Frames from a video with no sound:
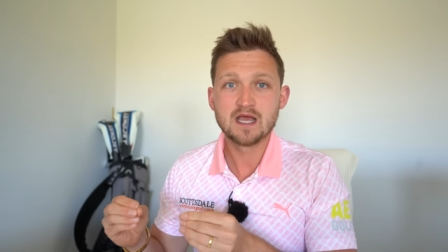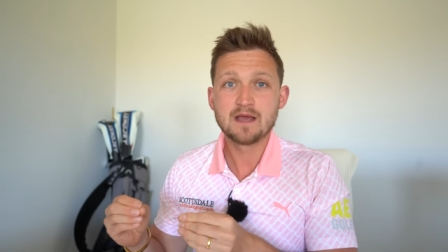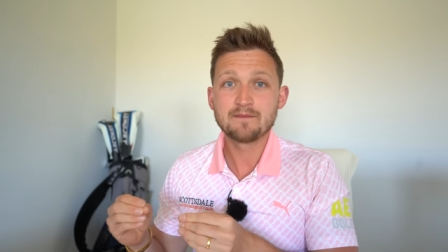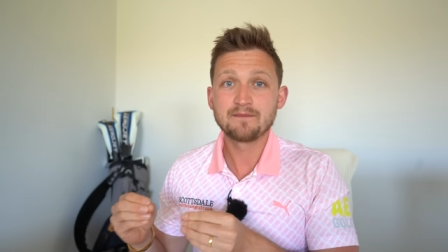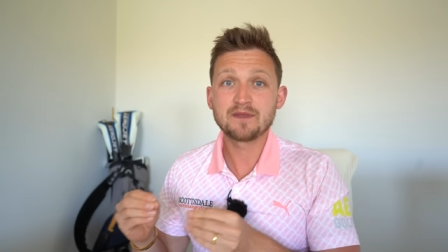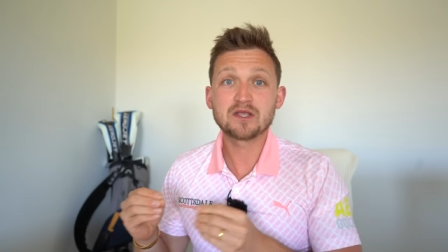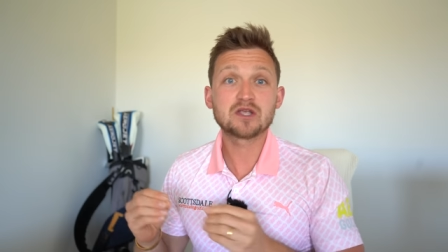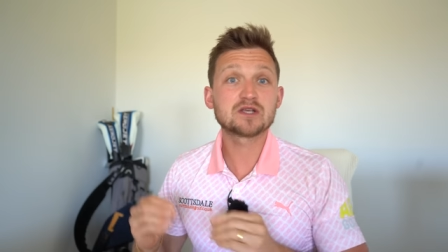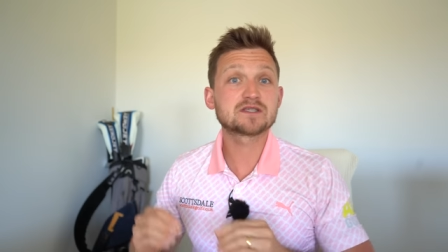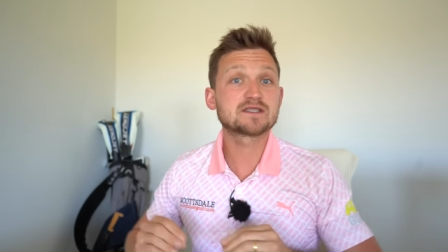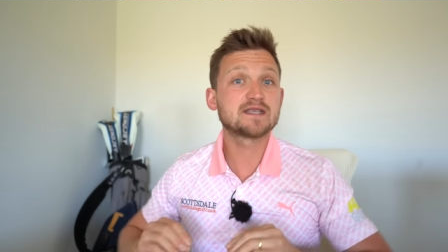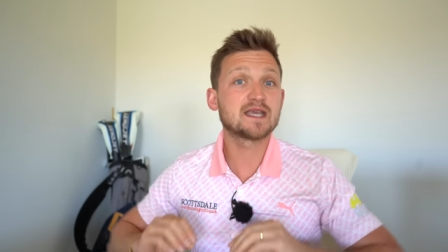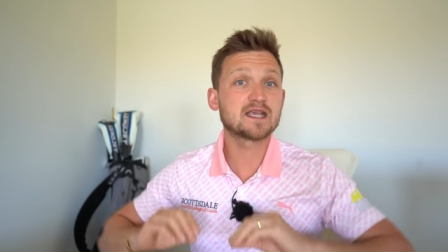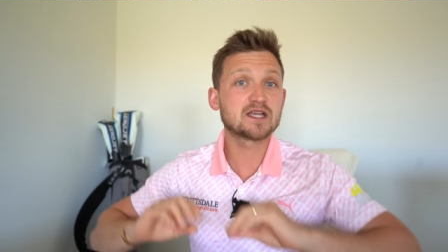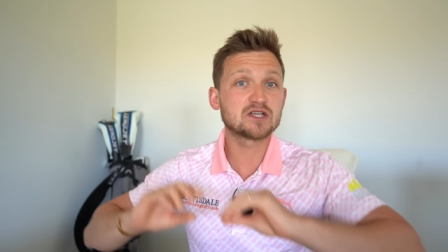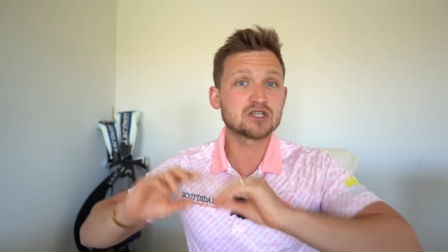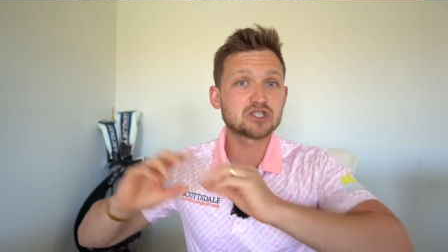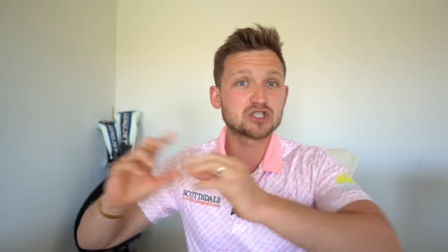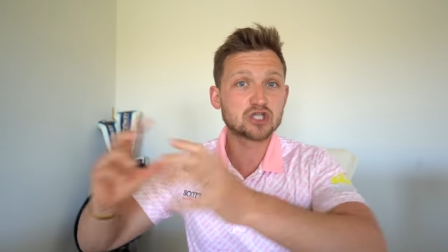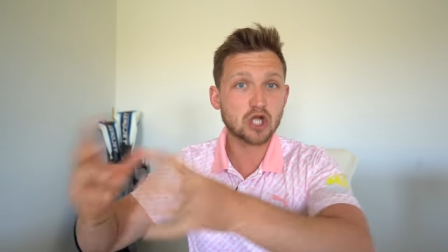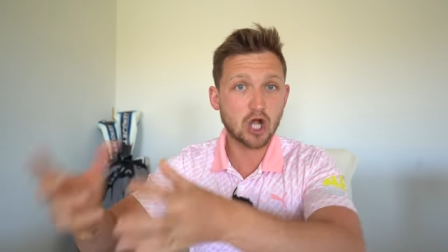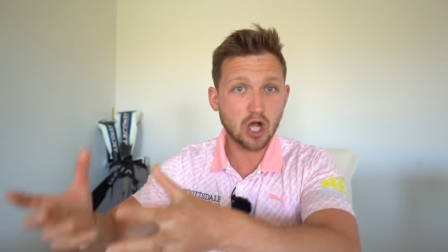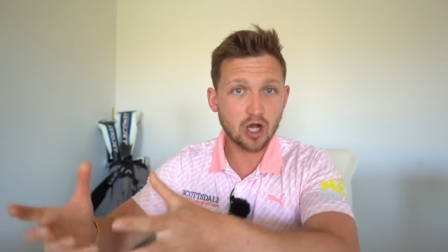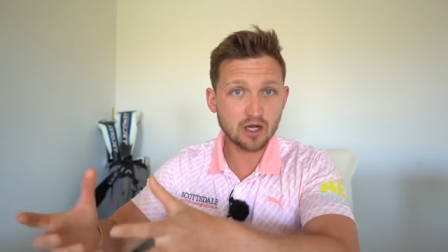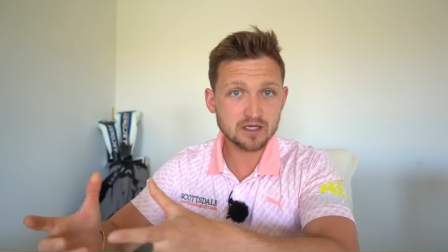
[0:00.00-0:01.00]
Because they can
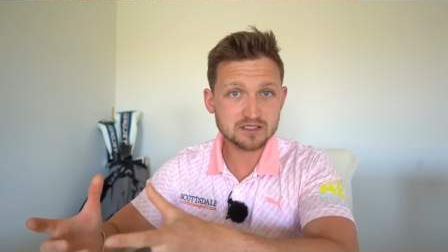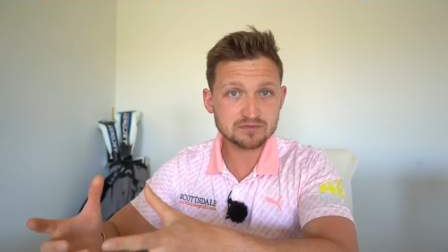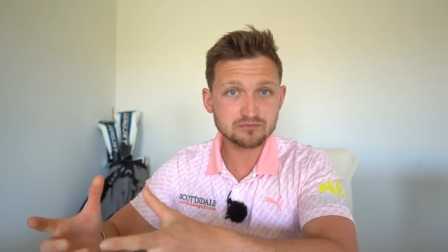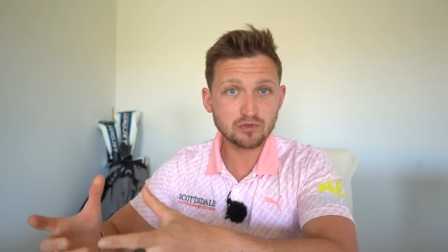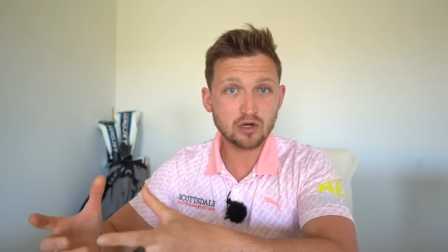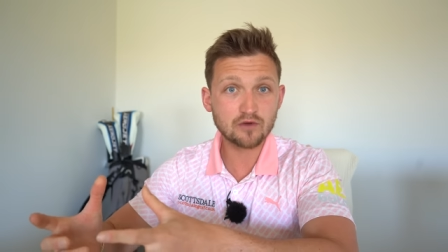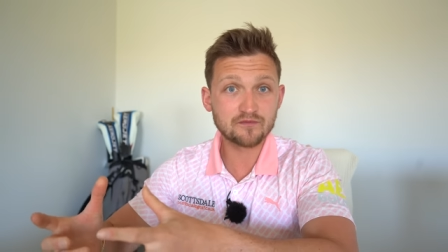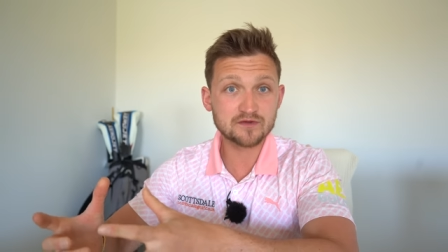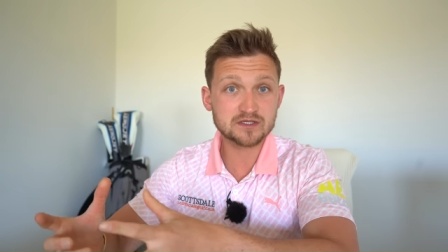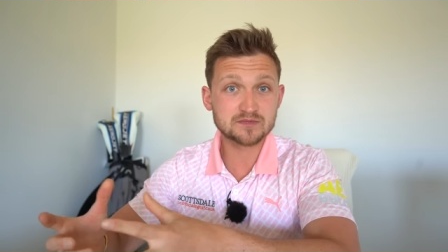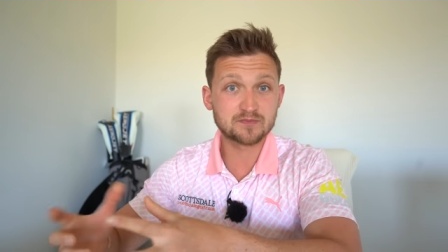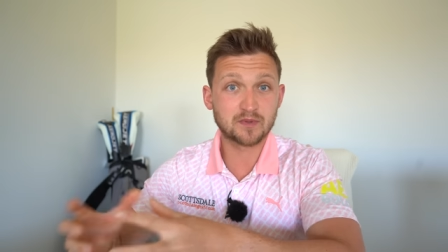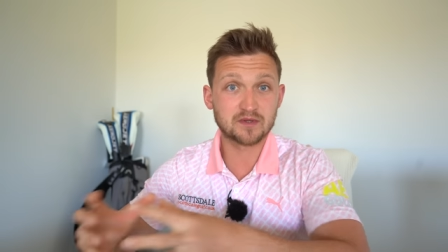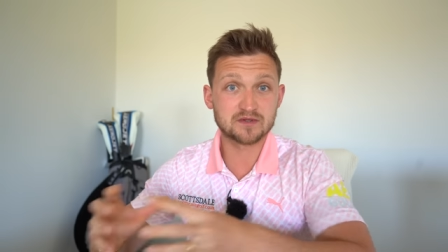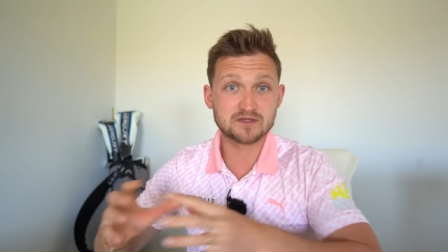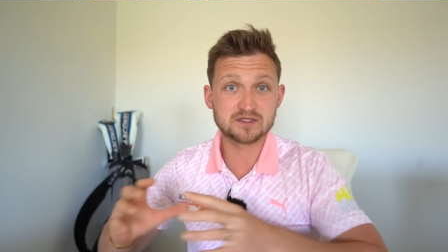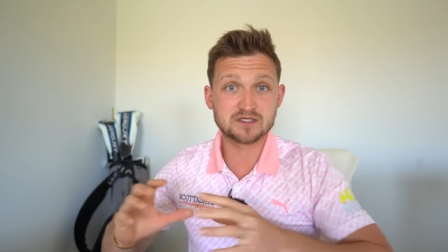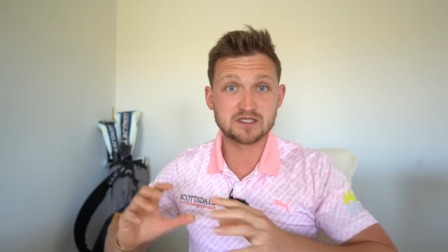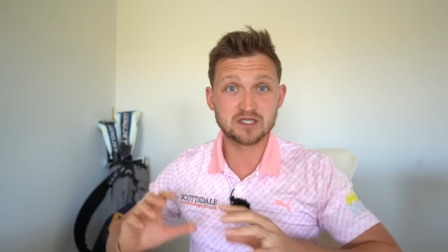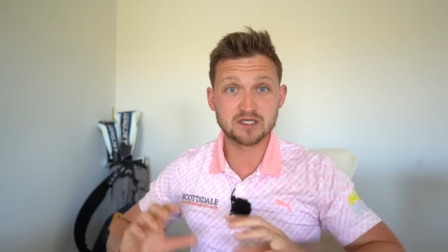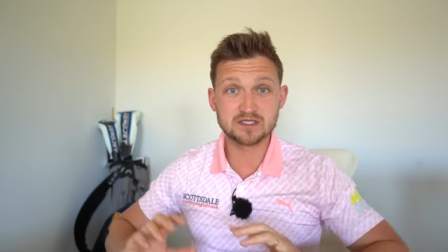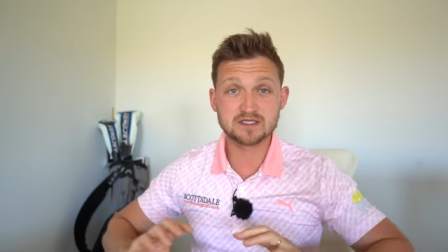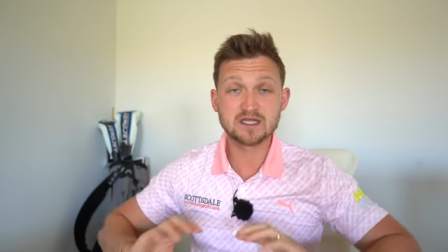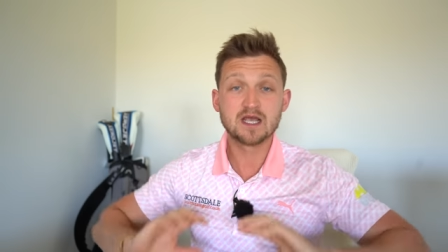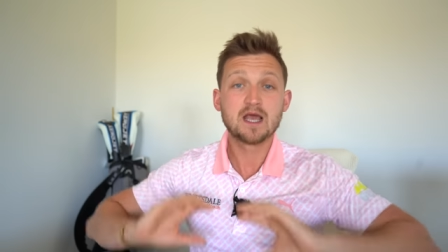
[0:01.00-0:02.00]
charge more for
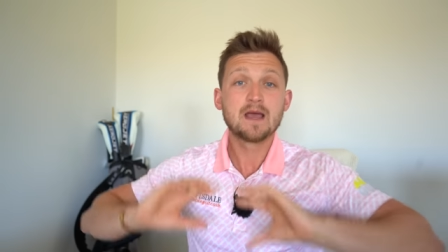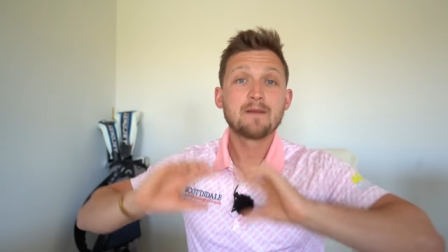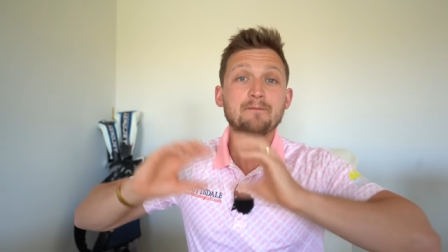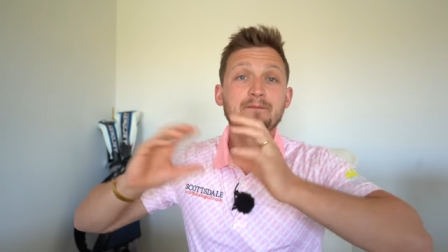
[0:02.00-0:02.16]
sponsors,